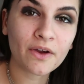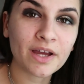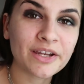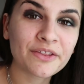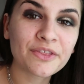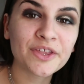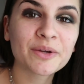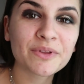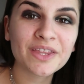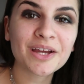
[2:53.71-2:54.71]
Okay, now the
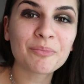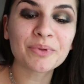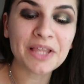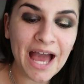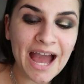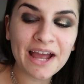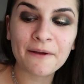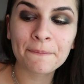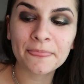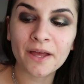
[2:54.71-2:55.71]
thing with like a
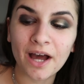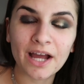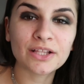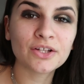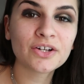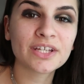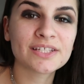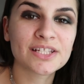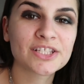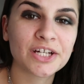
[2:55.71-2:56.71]
black eye look
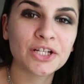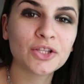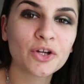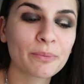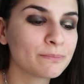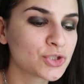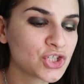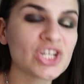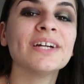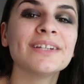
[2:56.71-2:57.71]
is it's going to look
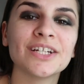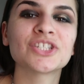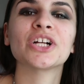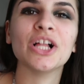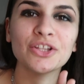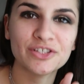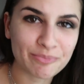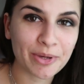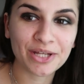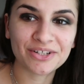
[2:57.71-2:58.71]
shit until it looks
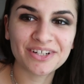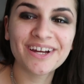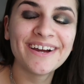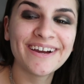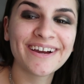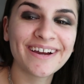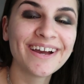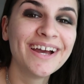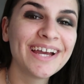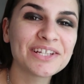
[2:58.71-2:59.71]
better.
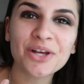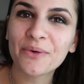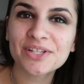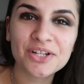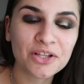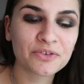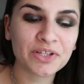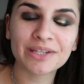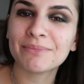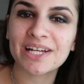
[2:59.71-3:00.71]
It's always going to look
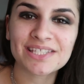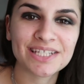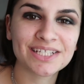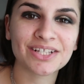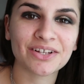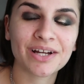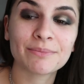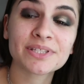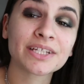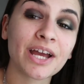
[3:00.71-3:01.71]
really messy until it
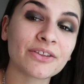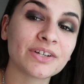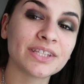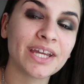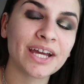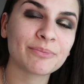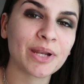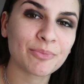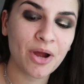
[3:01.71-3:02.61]
comes together in the end, but I